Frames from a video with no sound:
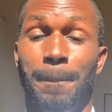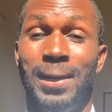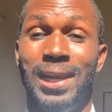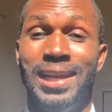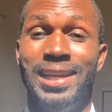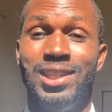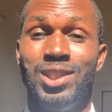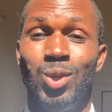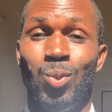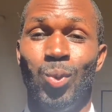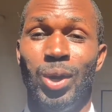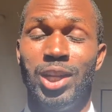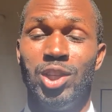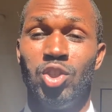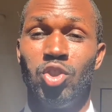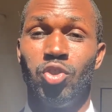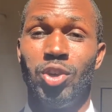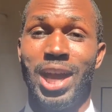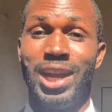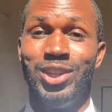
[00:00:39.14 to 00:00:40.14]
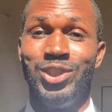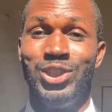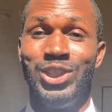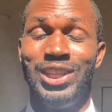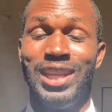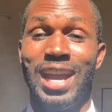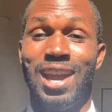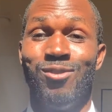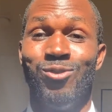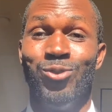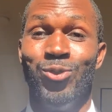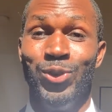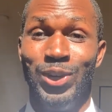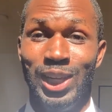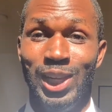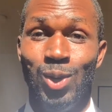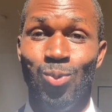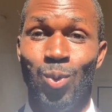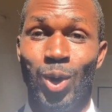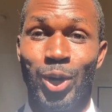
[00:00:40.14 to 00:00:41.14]
Playing to Win, Strategy That
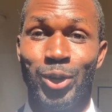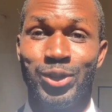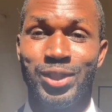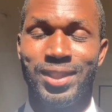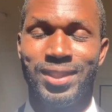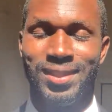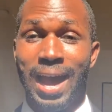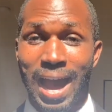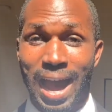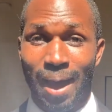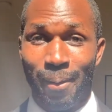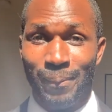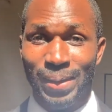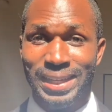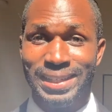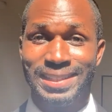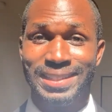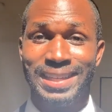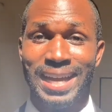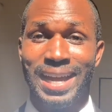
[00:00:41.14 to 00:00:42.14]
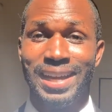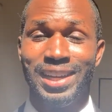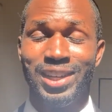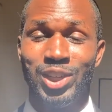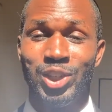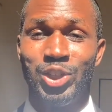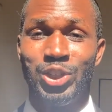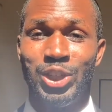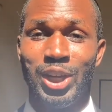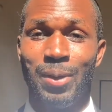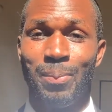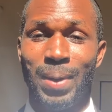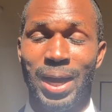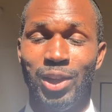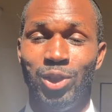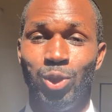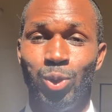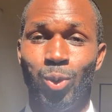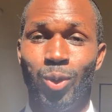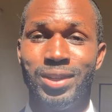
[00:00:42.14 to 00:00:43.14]
Really Works. I'm excited to share my
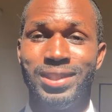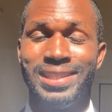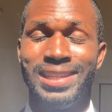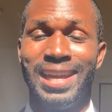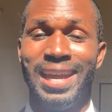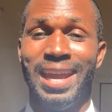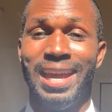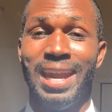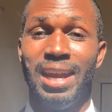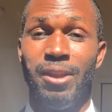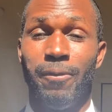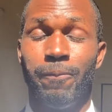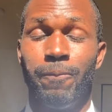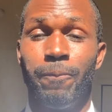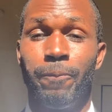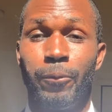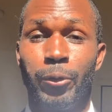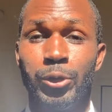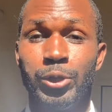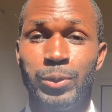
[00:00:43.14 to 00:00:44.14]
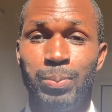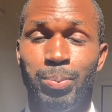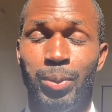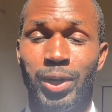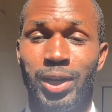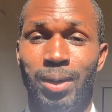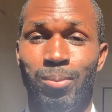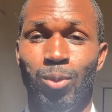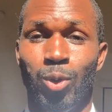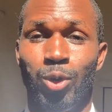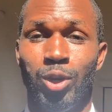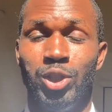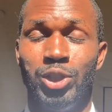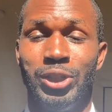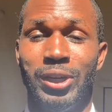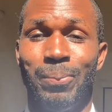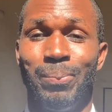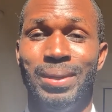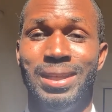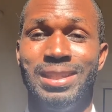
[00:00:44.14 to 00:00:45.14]
thoughts, and the first book I'm going to
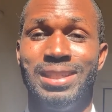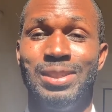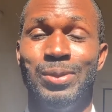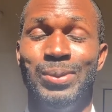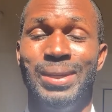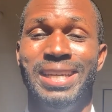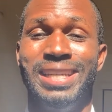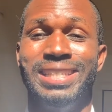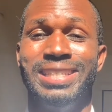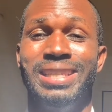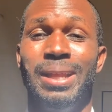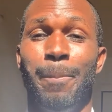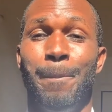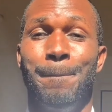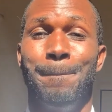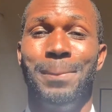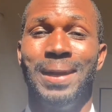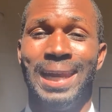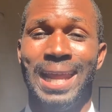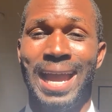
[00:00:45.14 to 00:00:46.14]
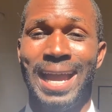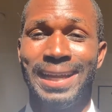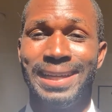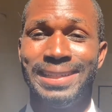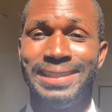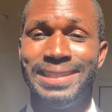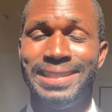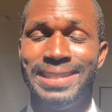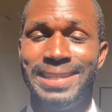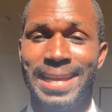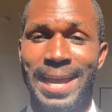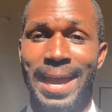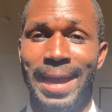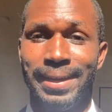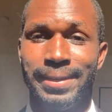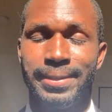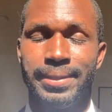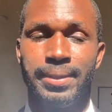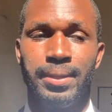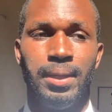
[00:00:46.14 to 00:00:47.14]
jump into is The Black
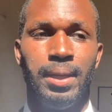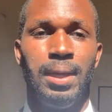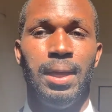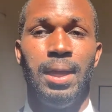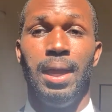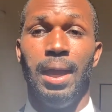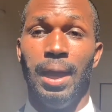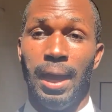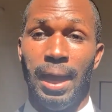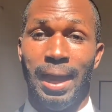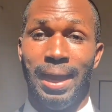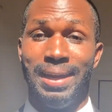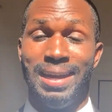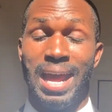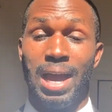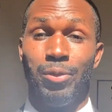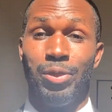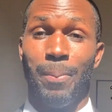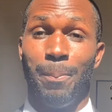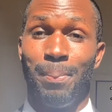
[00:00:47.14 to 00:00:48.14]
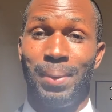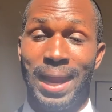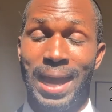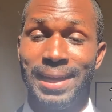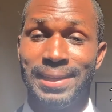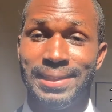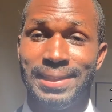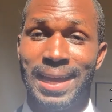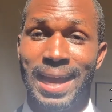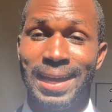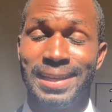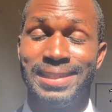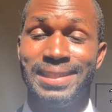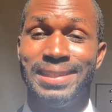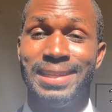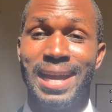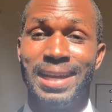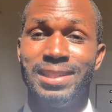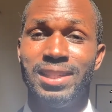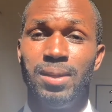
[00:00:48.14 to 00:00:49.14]
Tax. And now The Black Tax,
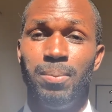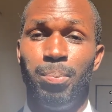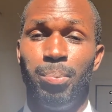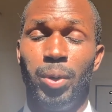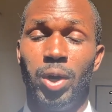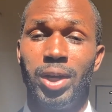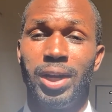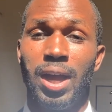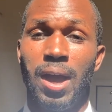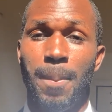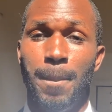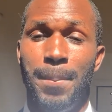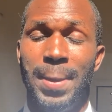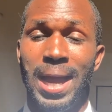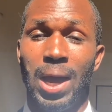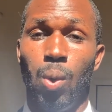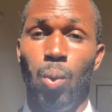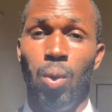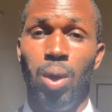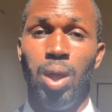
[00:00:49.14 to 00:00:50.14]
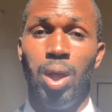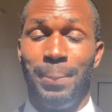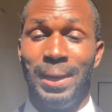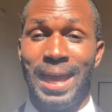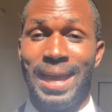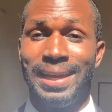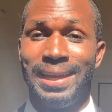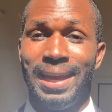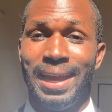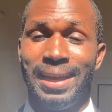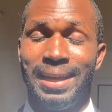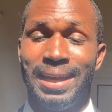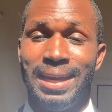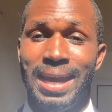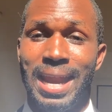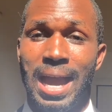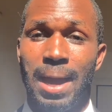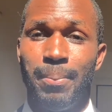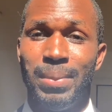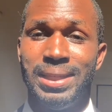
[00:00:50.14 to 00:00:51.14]
that's a book about Black
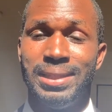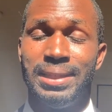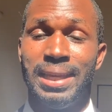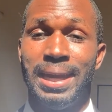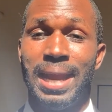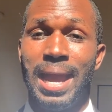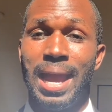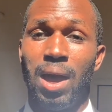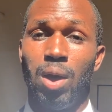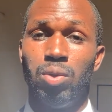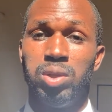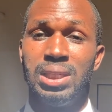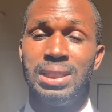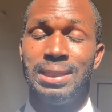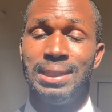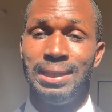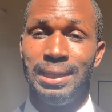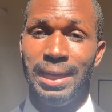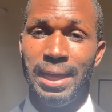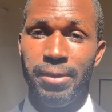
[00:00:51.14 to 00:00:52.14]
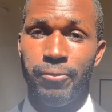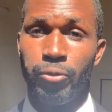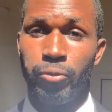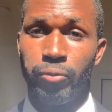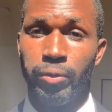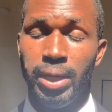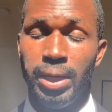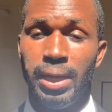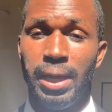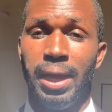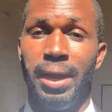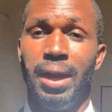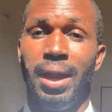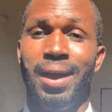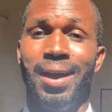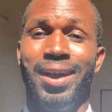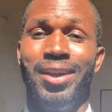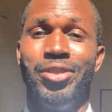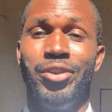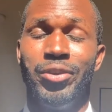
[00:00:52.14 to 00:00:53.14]
economics and how slavery and
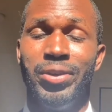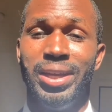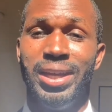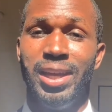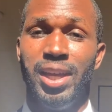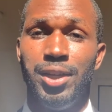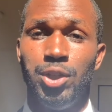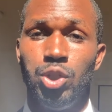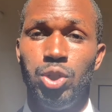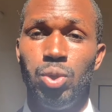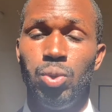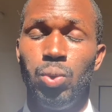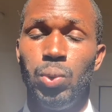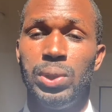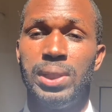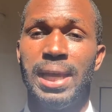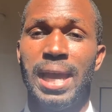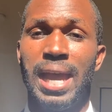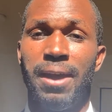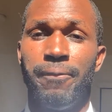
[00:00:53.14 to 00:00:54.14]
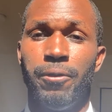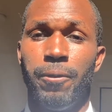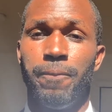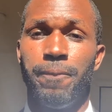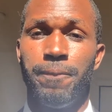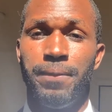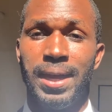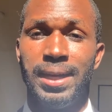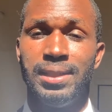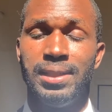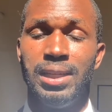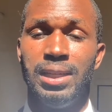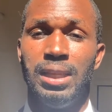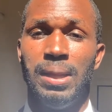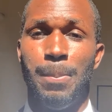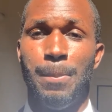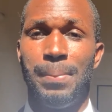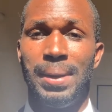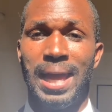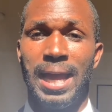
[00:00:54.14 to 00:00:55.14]
other issues have affected the
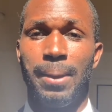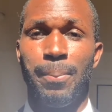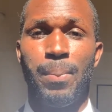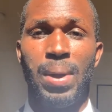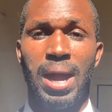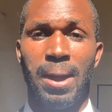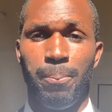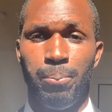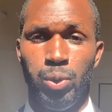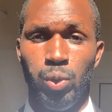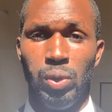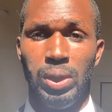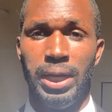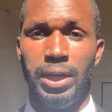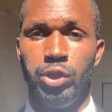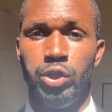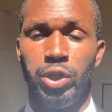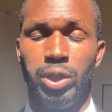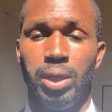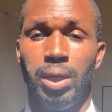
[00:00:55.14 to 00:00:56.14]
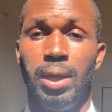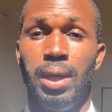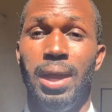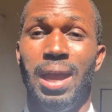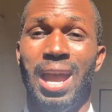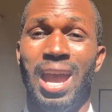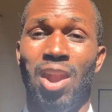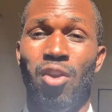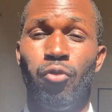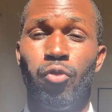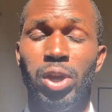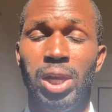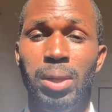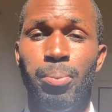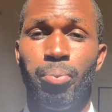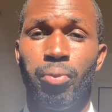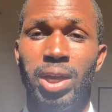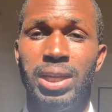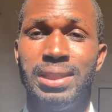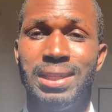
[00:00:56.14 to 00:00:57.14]
Black population. And it really
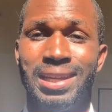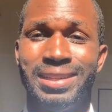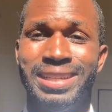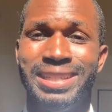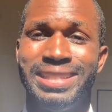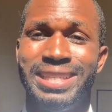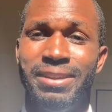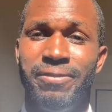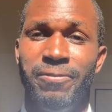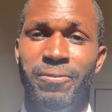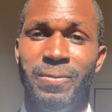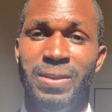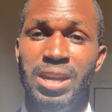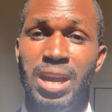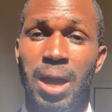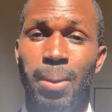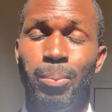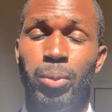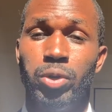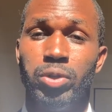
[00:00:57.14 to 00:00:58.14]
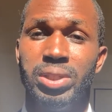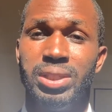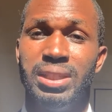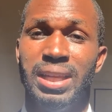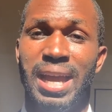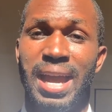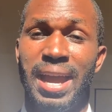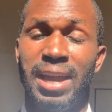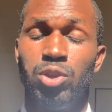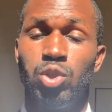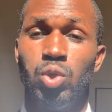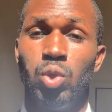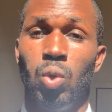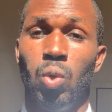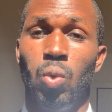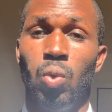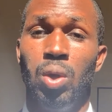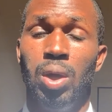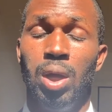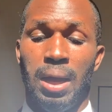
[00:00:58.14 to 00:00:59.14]
breaks down into numbers, the
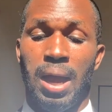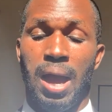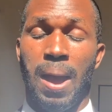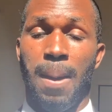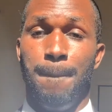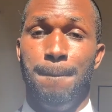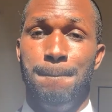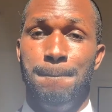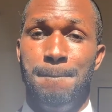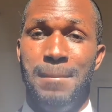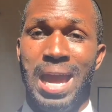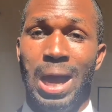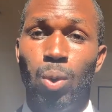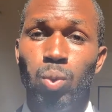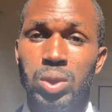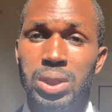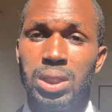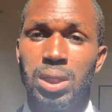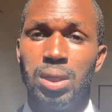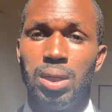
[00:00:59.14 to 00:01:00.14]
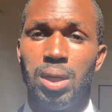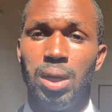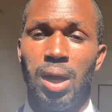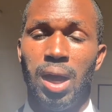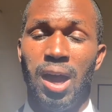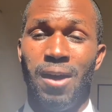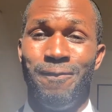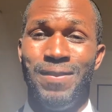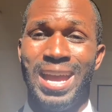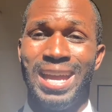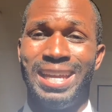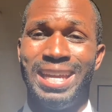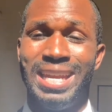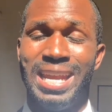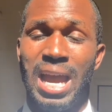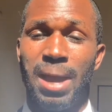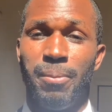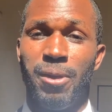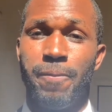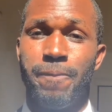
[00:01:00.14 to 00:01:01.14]
actual amount of
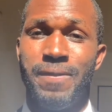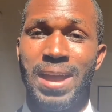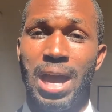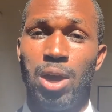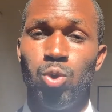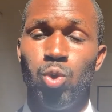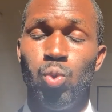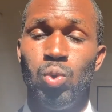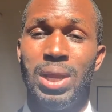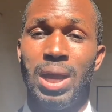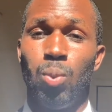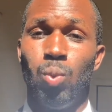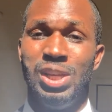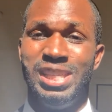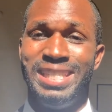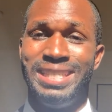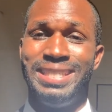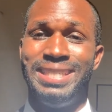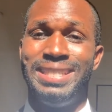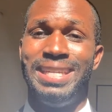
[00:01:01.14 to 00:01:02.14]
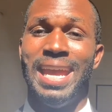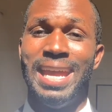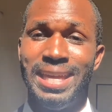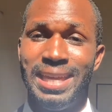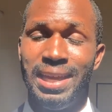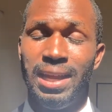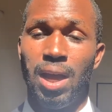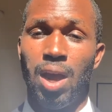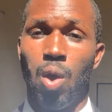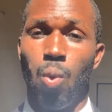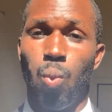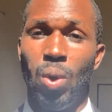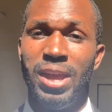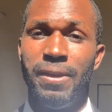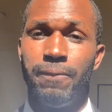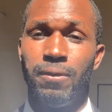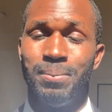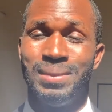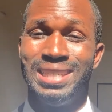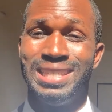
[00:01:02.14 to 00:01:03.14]
economic value that was taken away
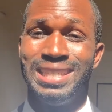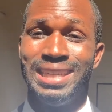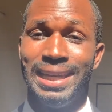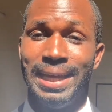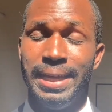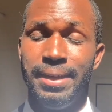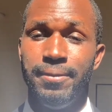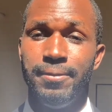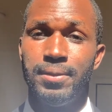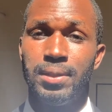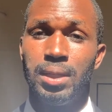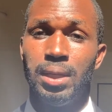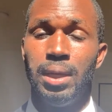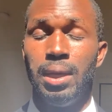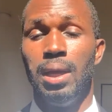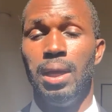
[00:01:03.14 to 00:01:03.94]
from slaves,